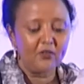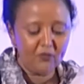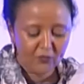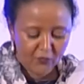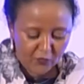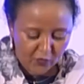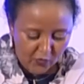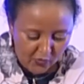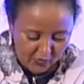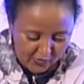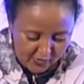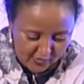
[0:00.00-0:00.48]

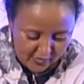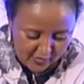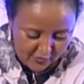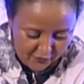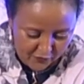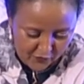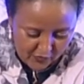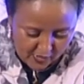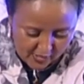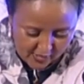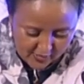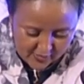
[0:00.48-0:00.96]
Foreign
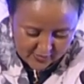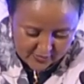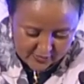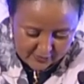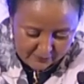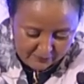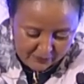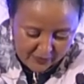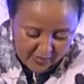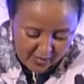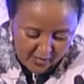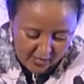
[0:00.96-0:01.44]
Affairs.
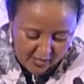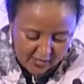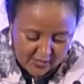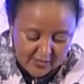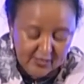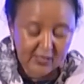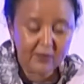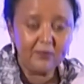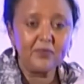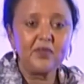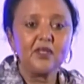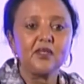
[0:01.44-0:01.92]
It's
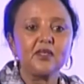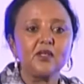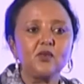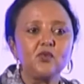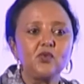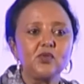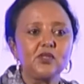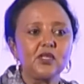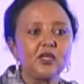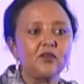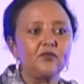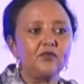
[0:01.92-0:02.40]
something that
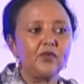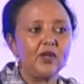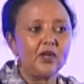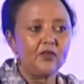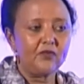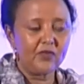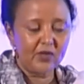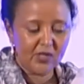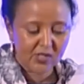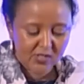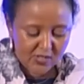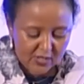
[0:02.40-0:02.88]
we take very,
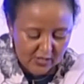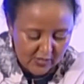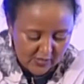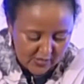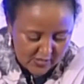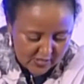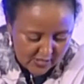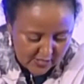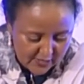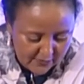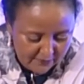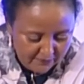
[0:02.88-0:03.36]
very
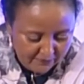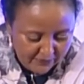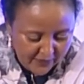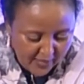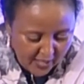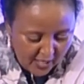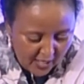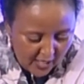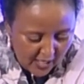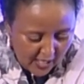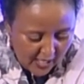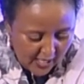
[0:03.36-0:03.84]
seriously,
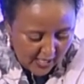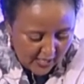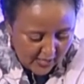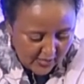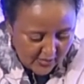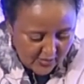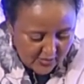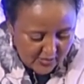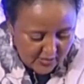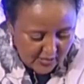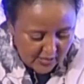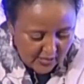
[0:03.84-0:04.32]

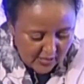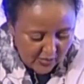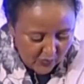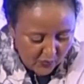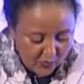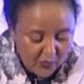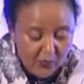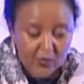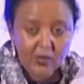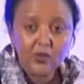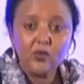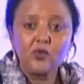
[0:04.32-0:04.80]
and
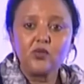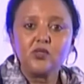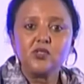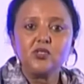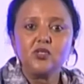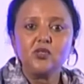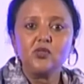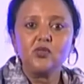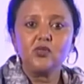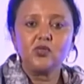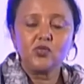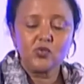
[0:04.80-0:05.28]
we will
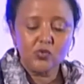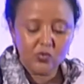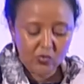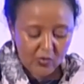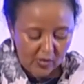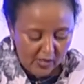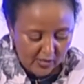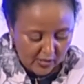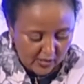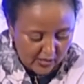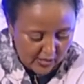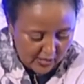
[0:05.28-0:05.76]
continue to
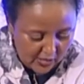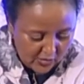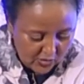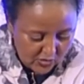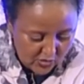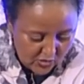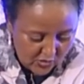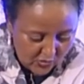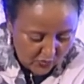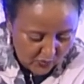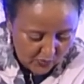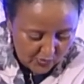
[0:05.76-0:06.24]

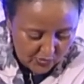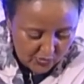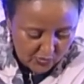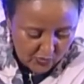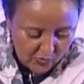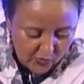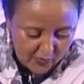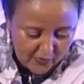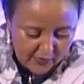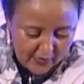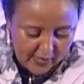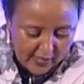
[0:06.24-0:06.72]
engage with
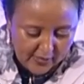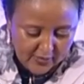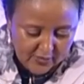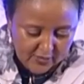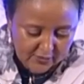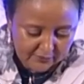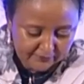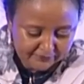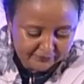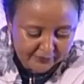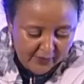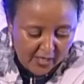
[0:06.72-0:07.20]
you on
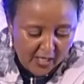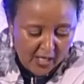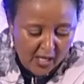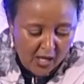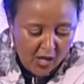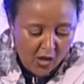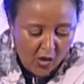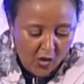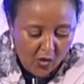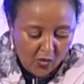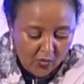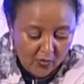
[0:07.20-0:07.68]
that.
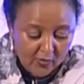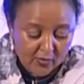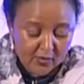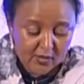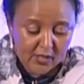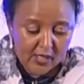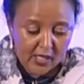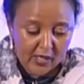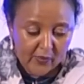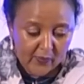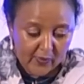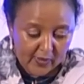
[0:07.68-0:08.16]

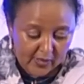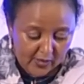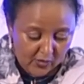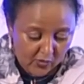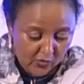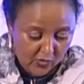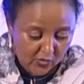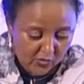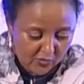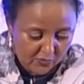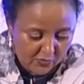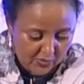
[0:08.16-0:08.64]
On our
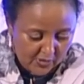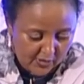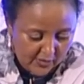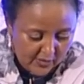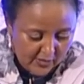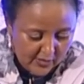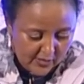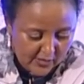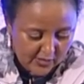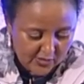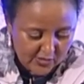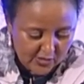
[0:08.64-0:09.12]
economy,
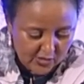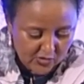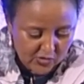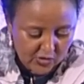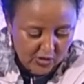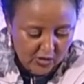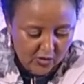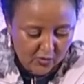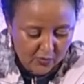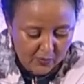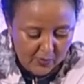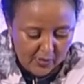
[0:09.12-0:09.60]
ladies and
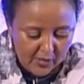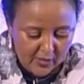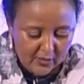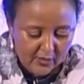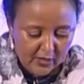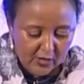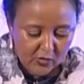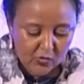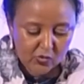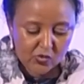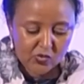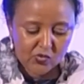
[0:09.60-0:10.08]
gentlemen,
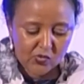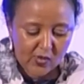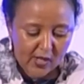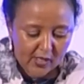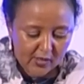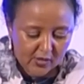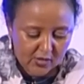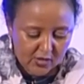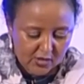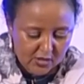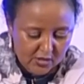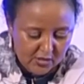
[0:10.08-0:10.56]
it was
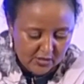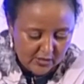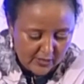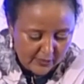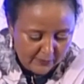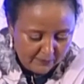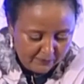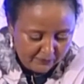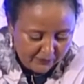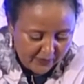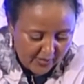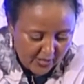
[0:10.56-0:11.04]
ranked
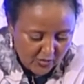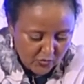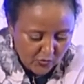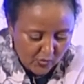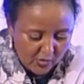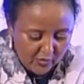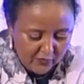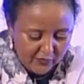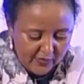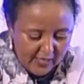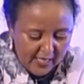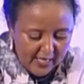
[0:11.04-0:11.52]
as
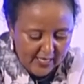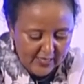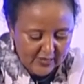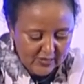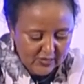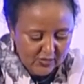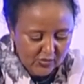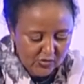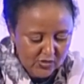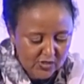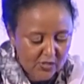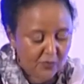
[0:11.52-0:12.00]
one of the
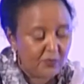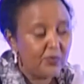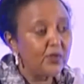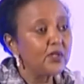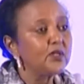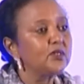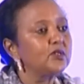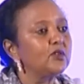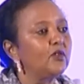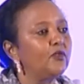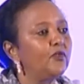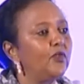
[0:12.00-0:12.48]
highest
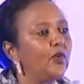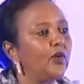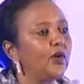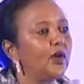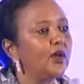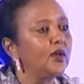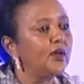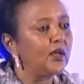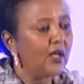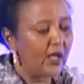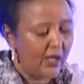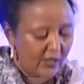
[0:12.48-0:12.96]
recipients of
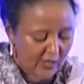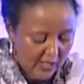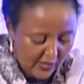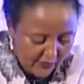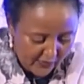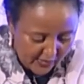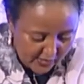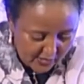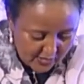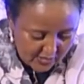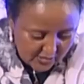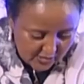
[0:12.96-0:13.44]
foreign
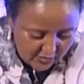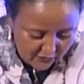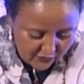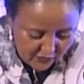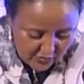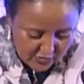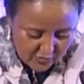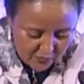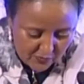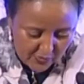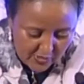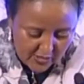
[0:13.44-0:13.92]
direct
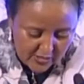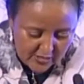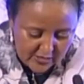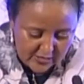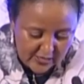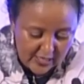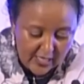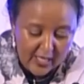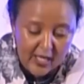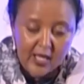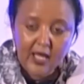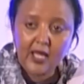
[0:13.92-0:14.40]

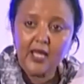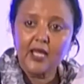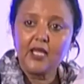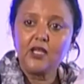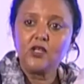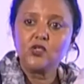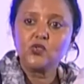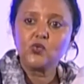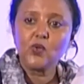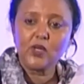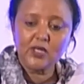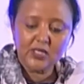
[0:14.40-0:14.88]
investments
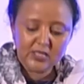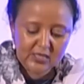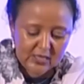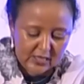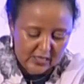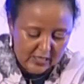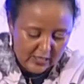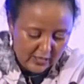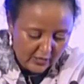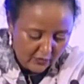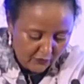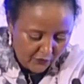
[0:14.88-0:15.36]
in
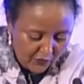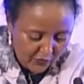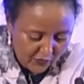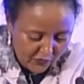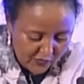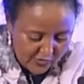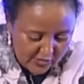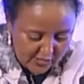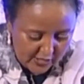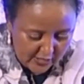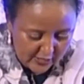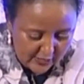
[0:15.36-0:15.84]

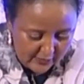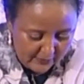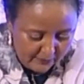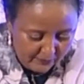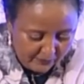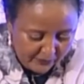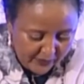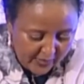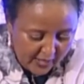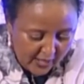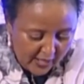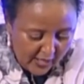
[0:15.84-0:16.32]

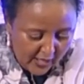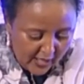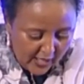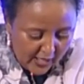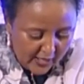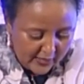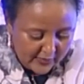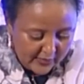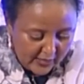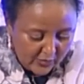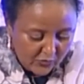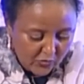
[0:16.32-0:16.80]
2015.
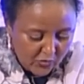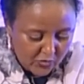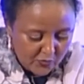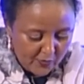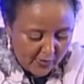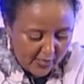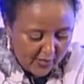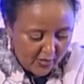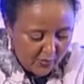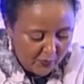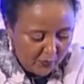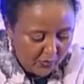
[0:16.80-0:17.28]
And that was
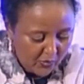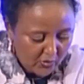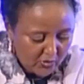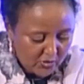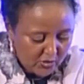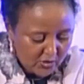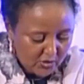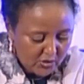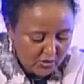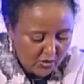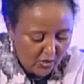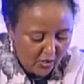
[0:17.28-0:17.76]
by a
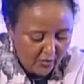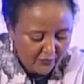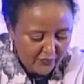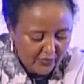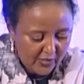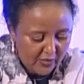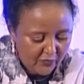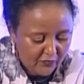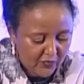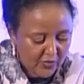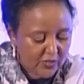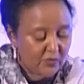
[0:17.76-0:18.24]
report of
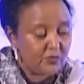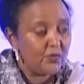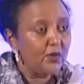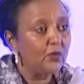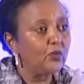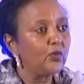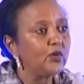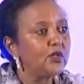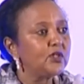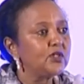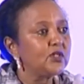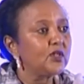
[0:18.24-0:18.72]
the
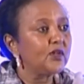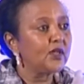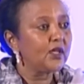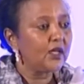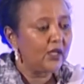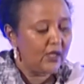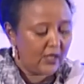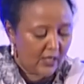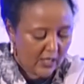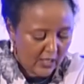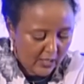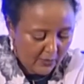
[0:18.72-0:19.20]
investment monitoring
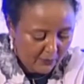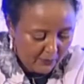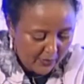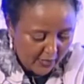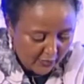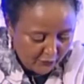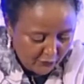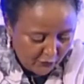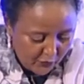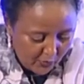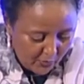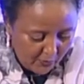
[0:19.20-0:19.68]

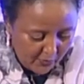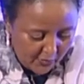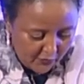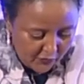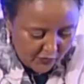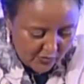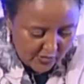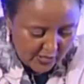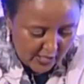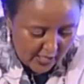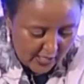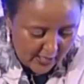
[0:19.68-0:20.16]
platform,
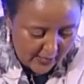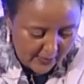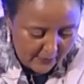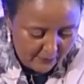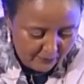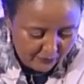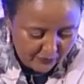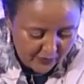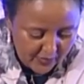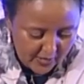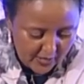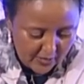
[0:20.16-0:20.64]
FDI
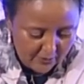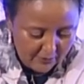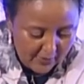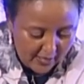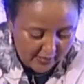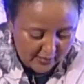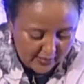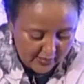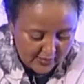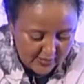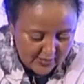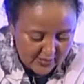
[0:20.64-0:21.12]

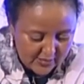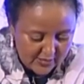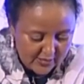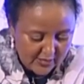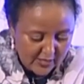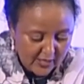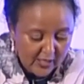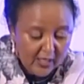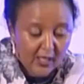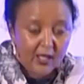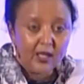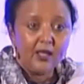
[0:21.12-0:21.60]
Markets.
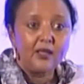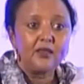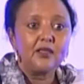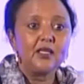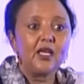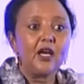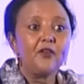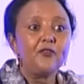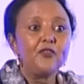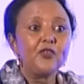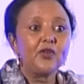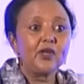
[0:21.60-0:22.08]

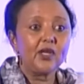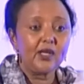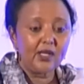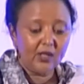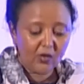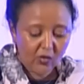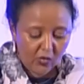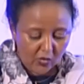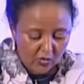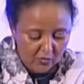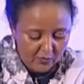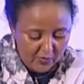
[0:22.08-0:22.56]
The African
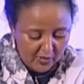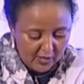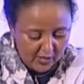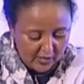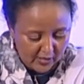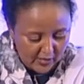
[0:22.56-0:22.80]
Economic